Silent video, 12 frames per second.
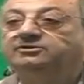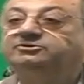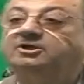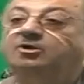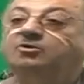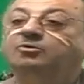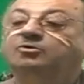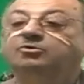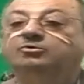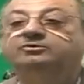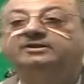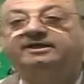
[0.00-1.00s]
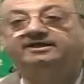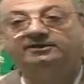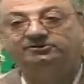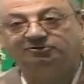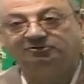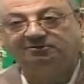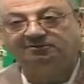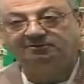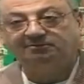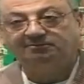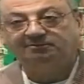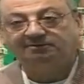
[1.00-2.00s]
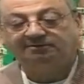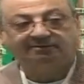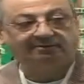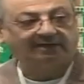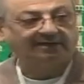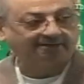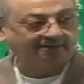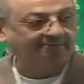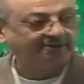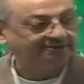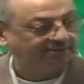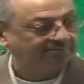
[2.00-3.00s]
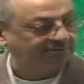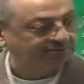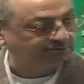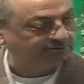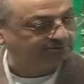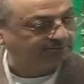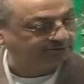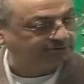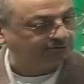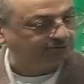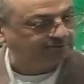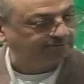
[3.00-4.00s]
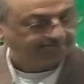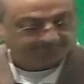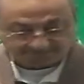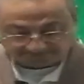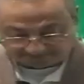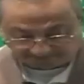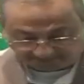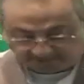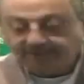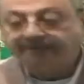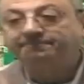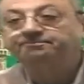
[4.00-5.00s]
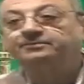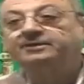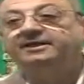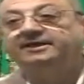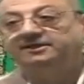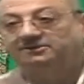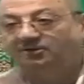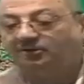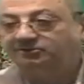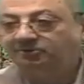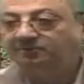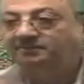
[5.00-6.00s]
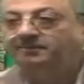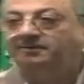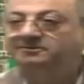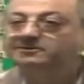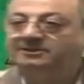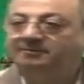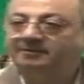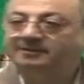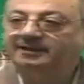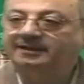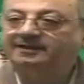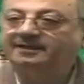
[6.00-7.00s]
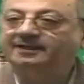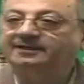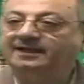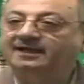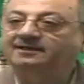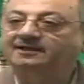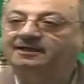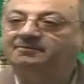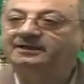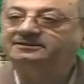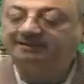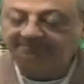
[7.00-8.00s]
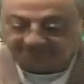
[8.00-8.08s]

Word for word: Jarruhu, that it should can come as a majrur. It is also permissible that it can come as a